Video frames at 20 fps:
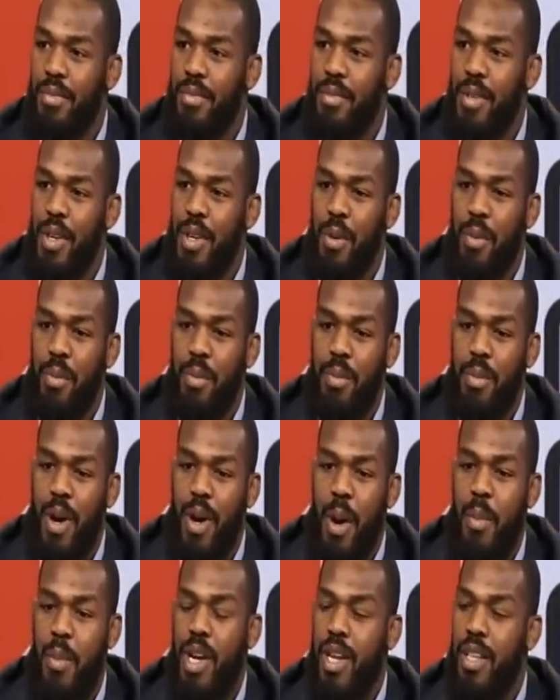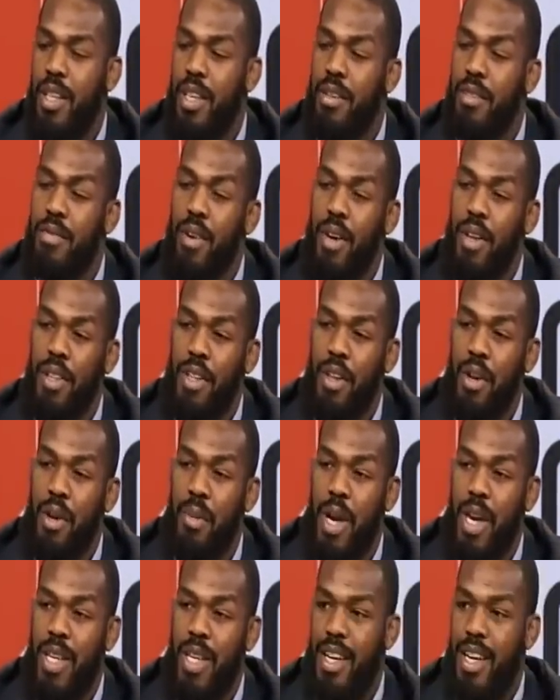You know, Muhammad Ali fought there,
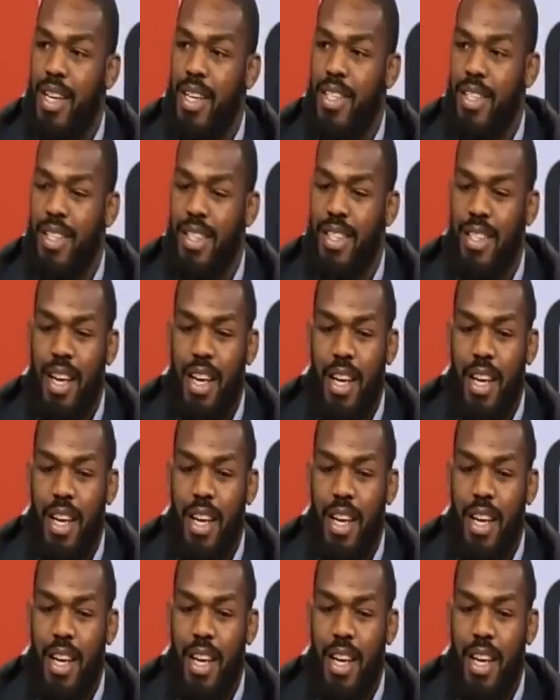Mike Tyson.